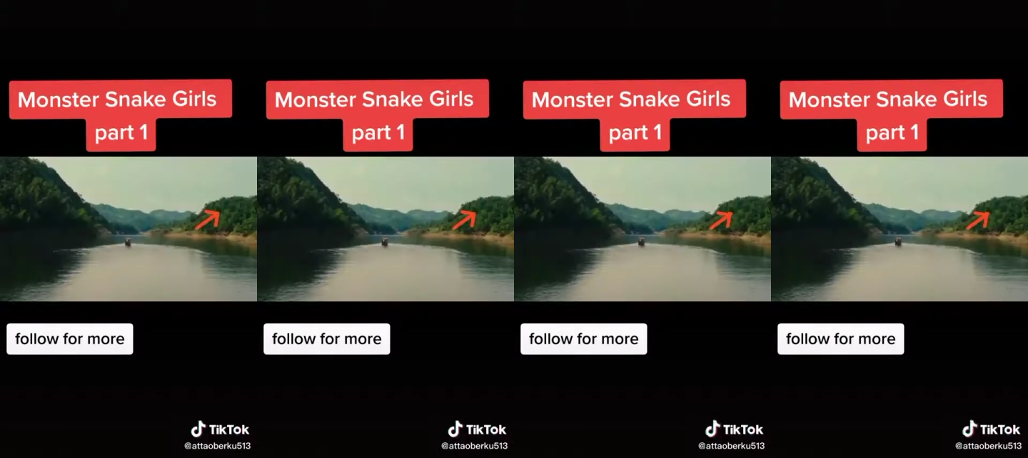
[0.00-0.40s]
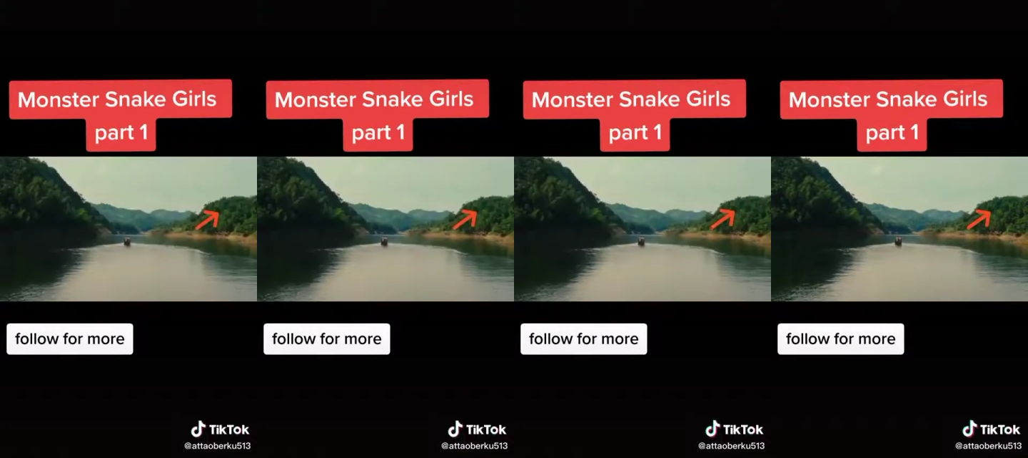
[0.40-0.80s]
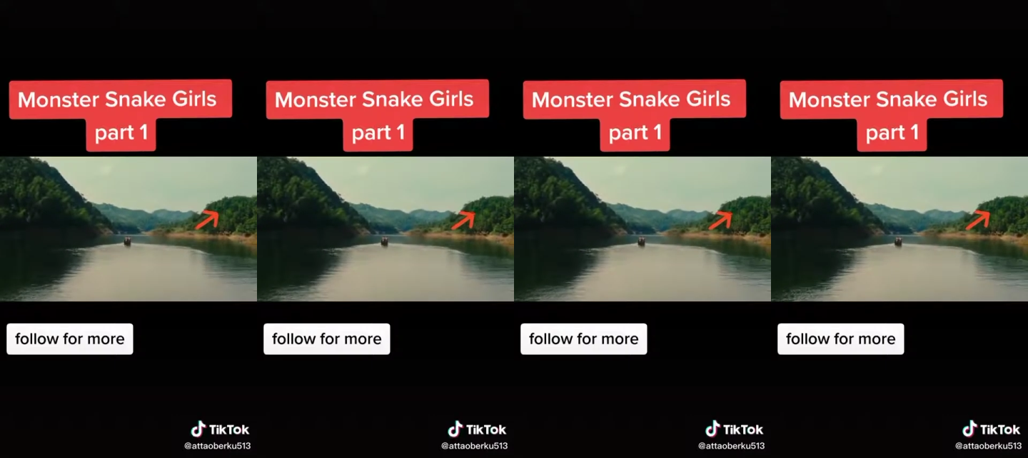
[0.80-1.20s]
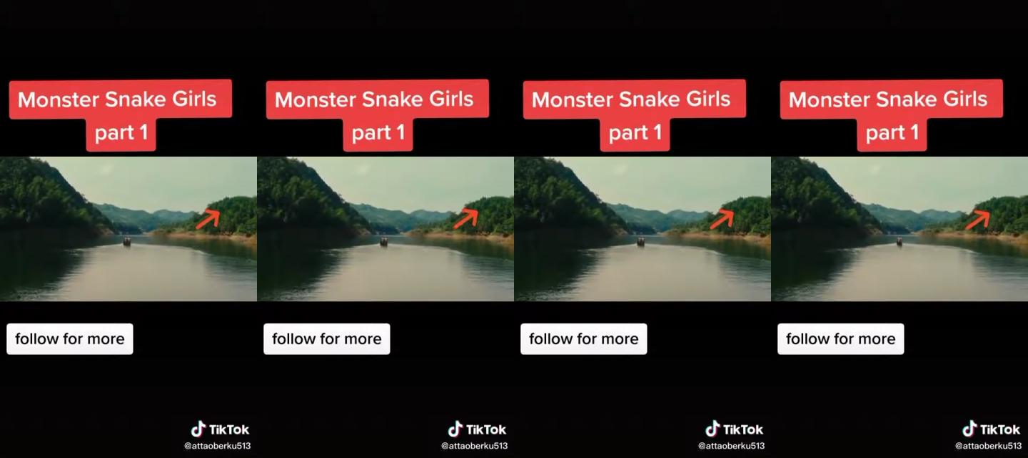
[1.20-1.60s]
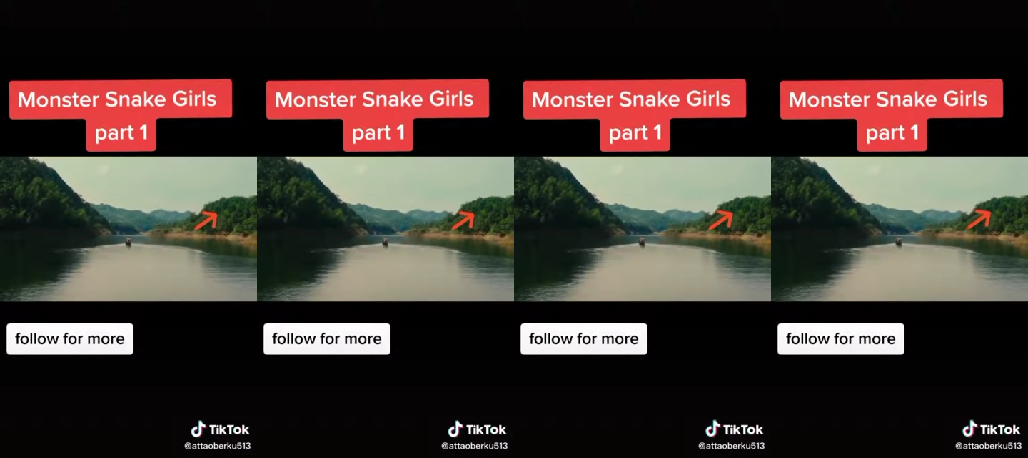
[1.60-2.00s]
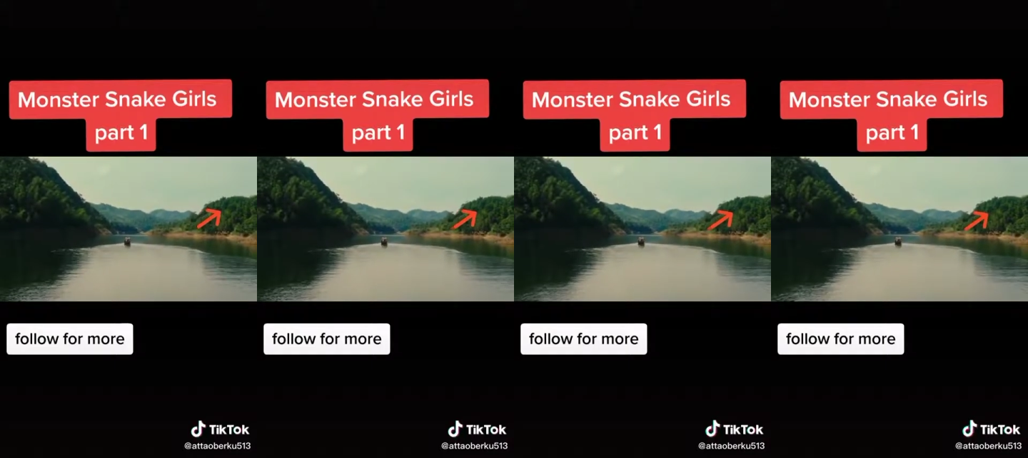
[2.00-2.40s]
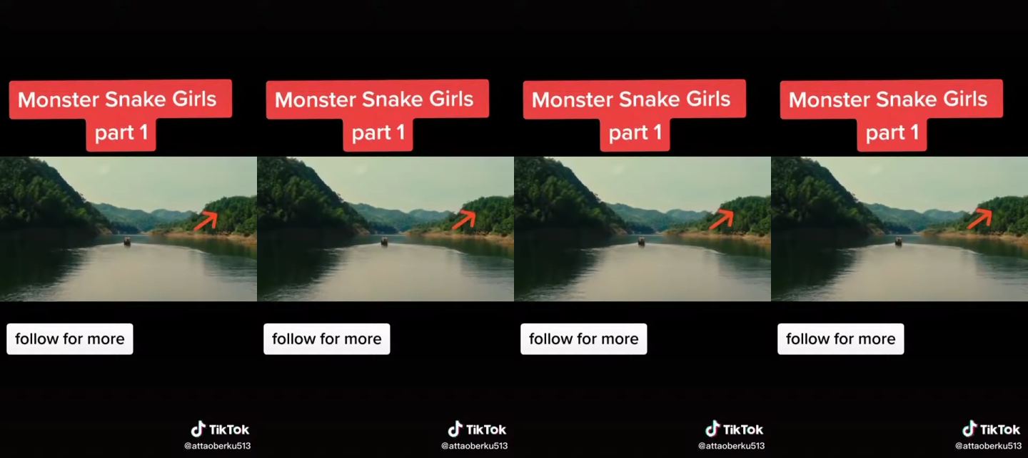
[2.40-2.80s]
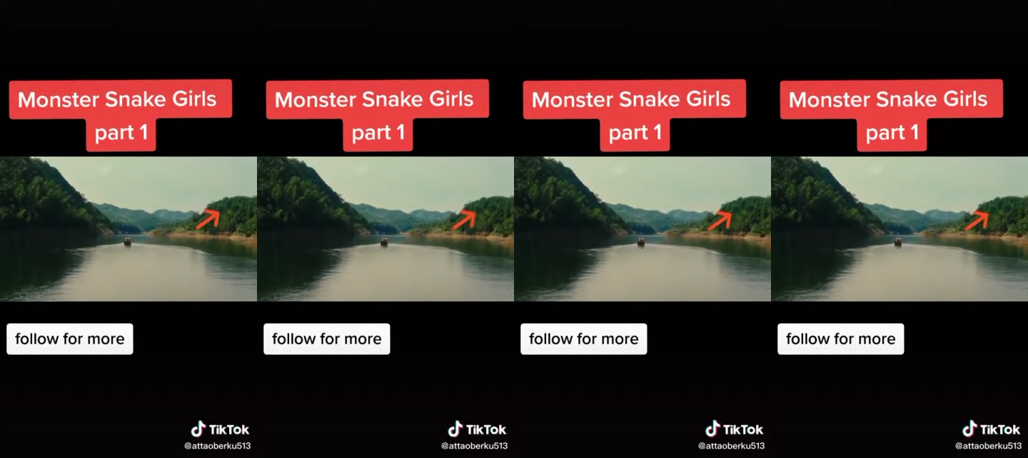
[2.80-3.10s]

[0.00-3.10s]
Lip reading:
[unreadable: no face in view]